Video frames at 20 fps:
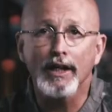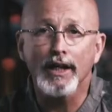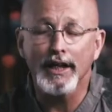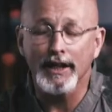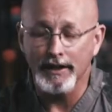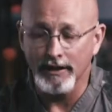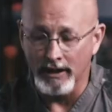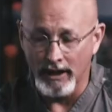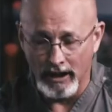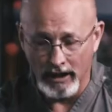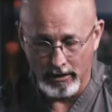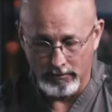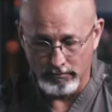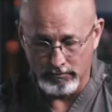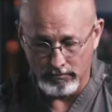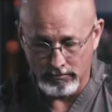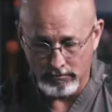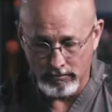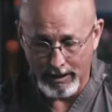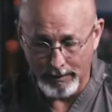And
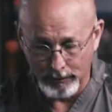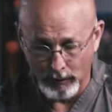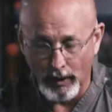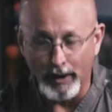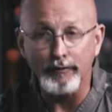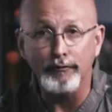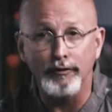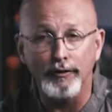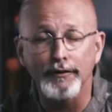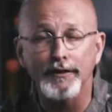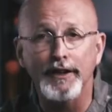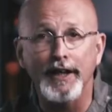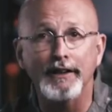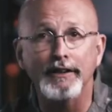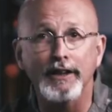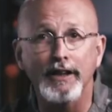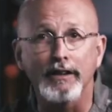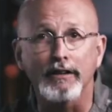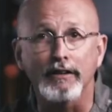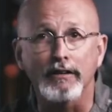I'm grateful that I
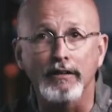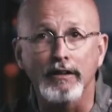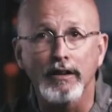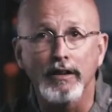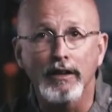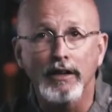didn't.